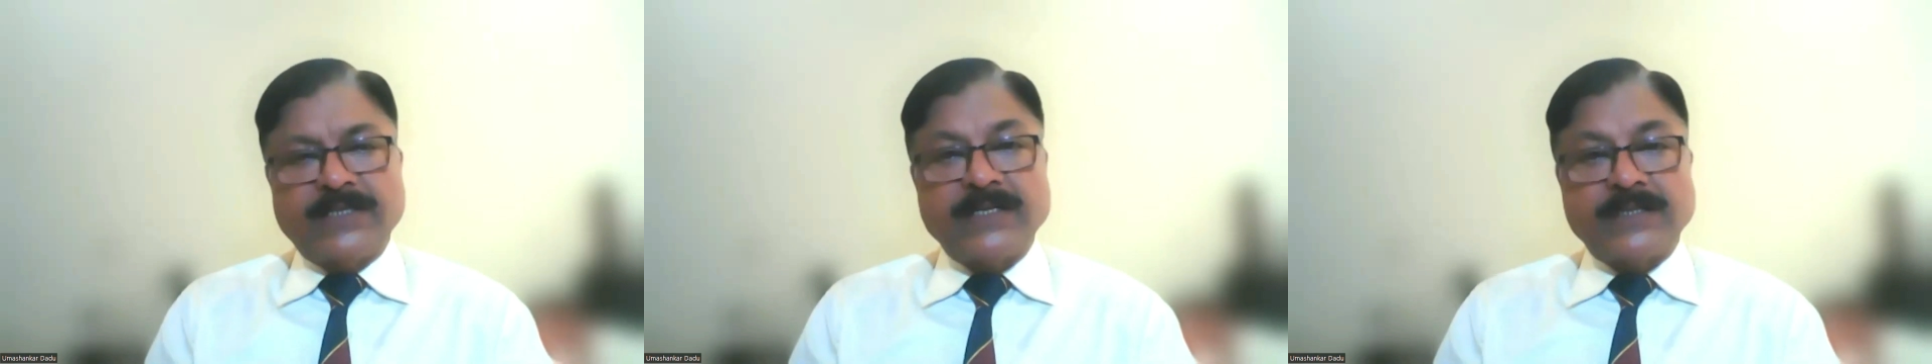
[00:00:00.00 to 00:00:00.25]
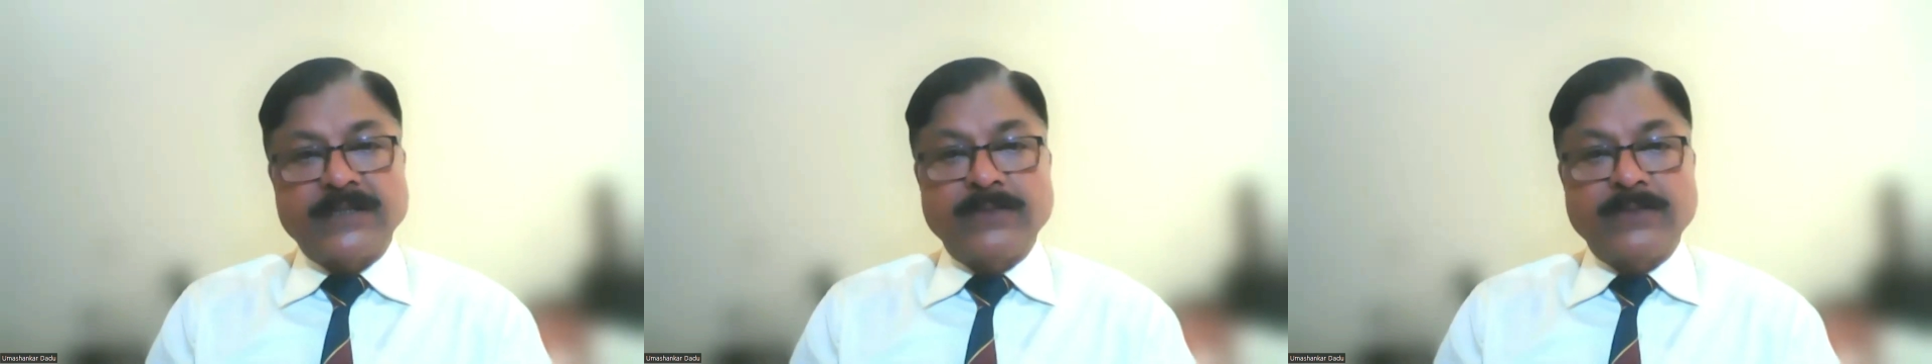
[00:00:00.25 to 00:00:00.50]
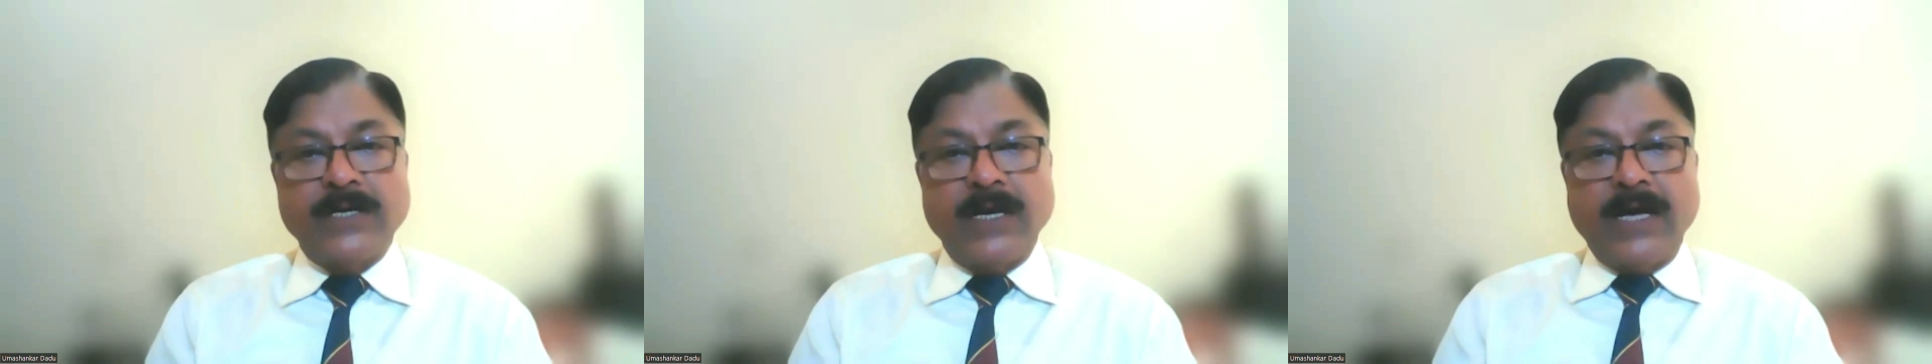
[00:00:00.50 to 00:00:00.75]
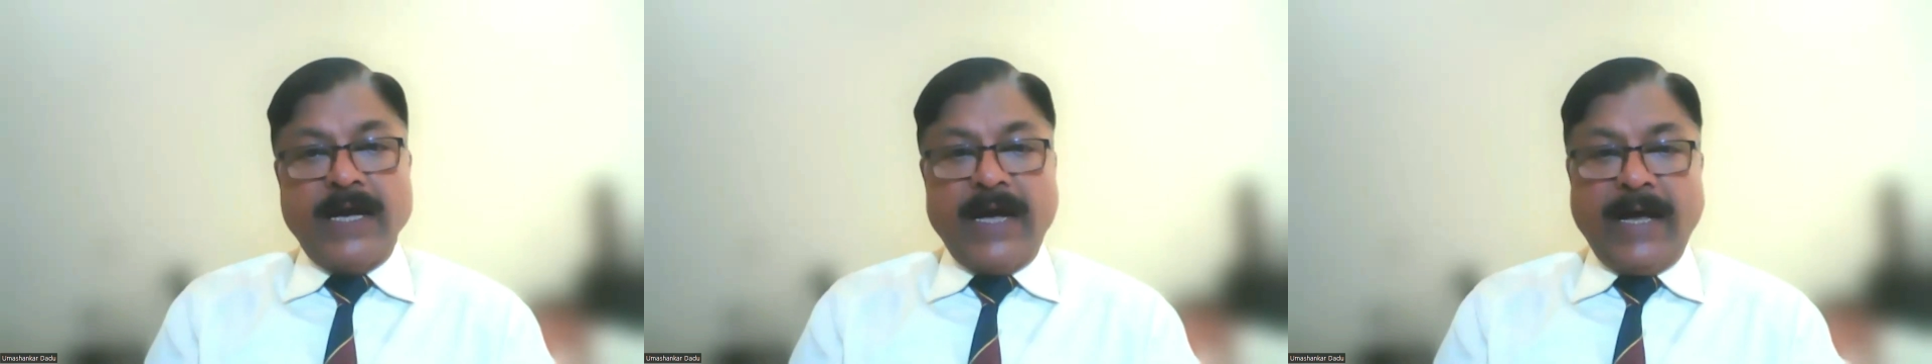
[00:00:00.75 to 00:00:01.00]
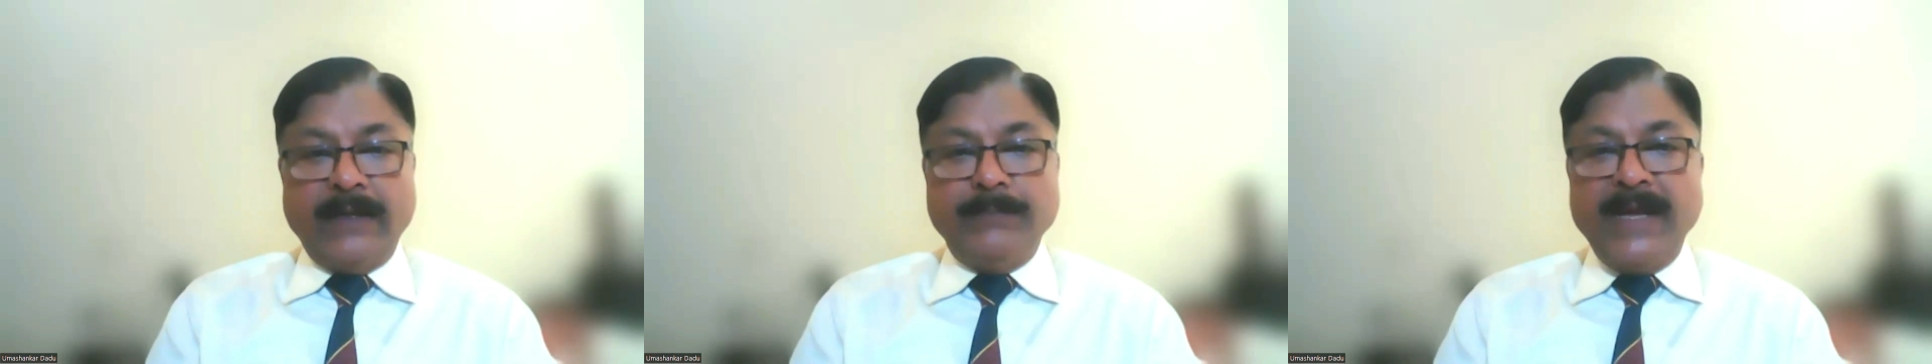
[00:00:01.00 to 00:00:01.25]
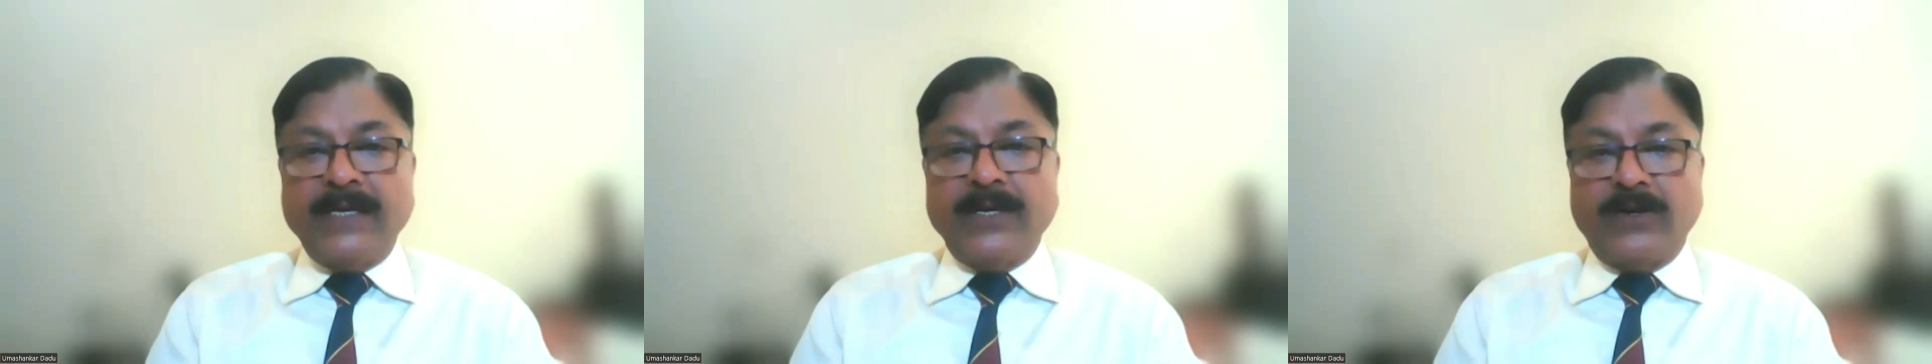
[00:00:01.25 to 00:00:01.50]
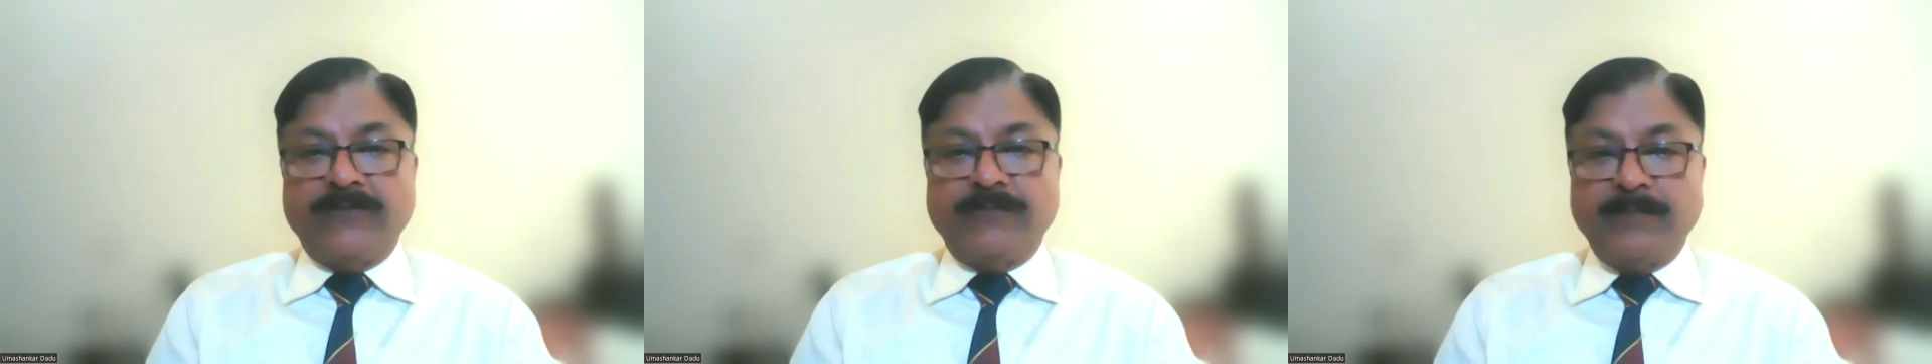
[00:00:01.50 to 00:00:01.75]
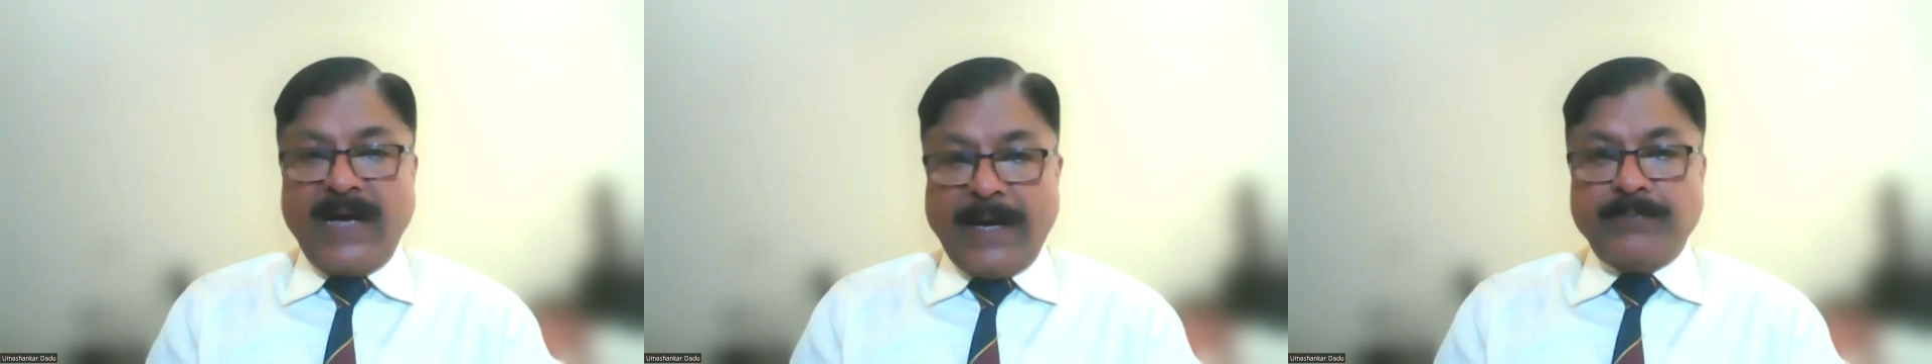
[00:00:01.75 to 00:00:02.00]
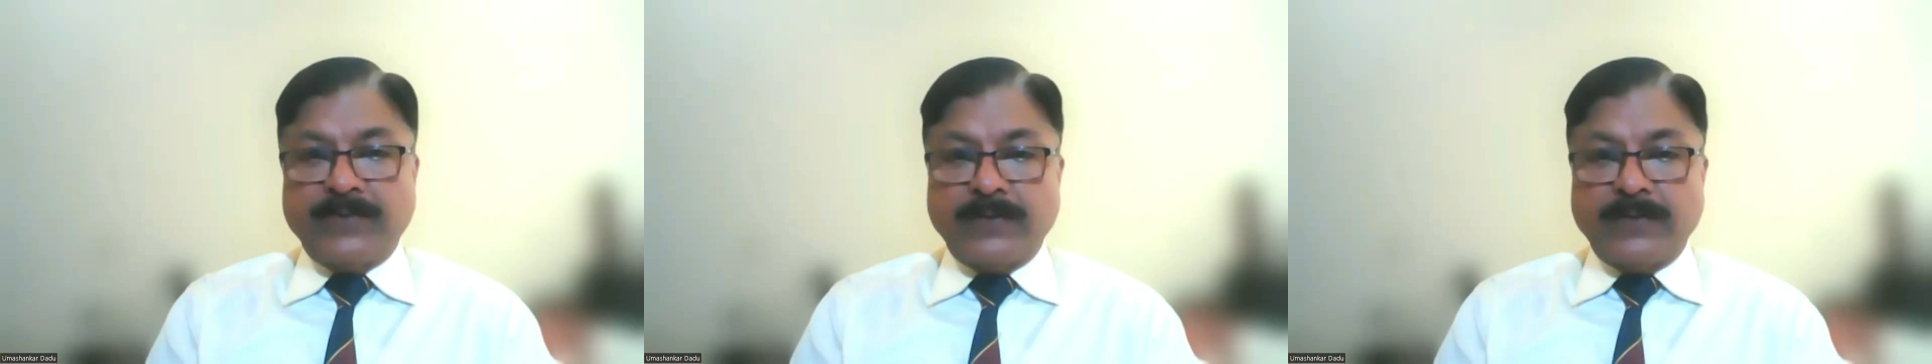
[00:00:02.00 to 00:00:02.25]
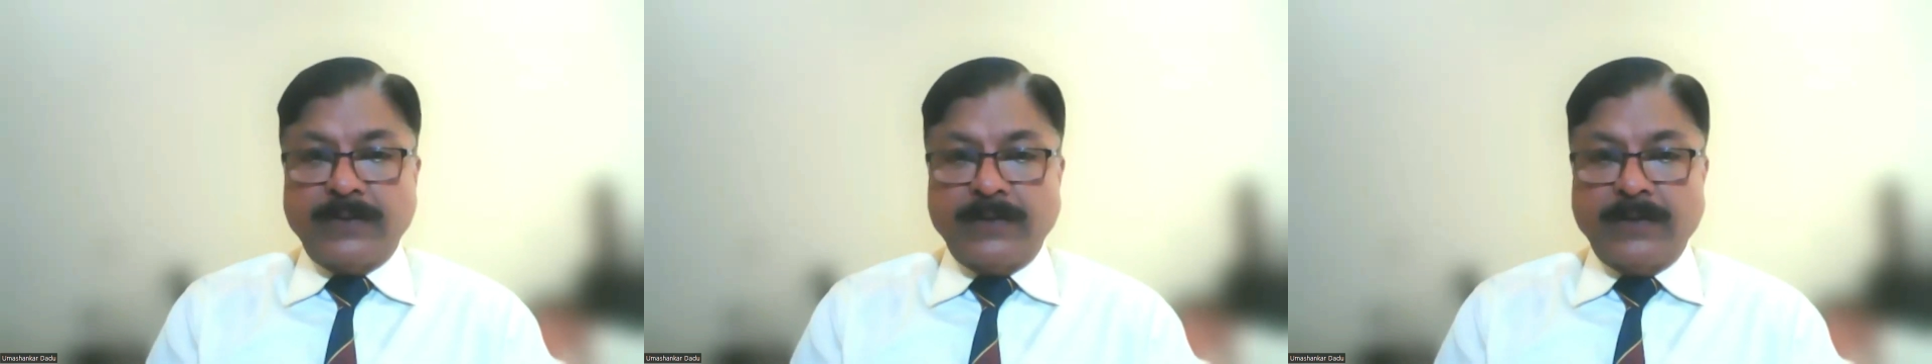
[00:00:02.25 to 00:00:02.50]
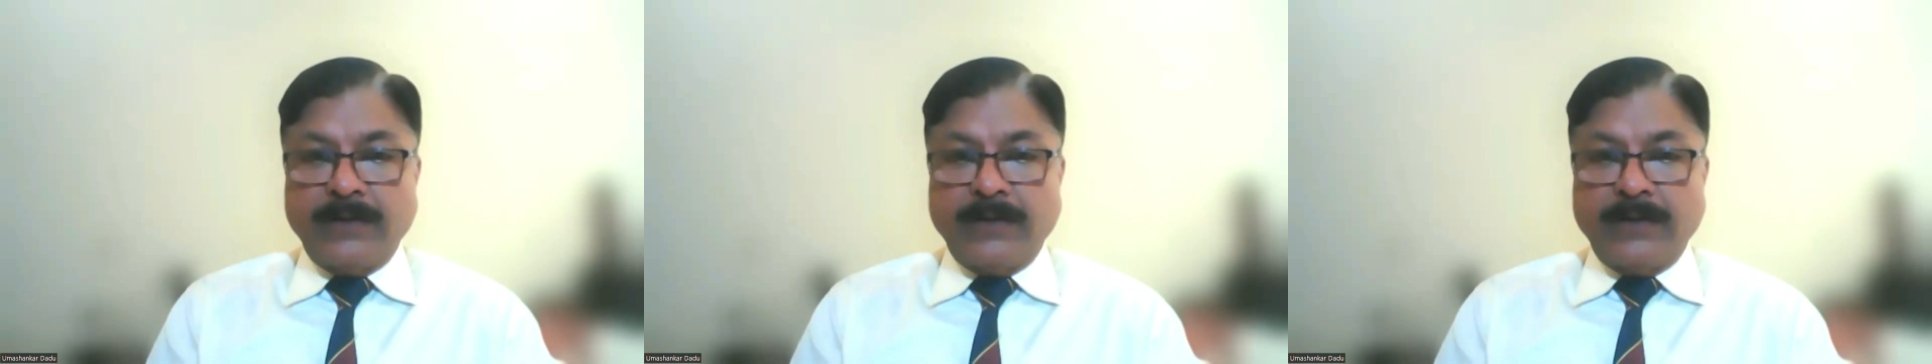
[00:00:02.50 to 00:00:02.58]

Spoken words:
systems, and making of maps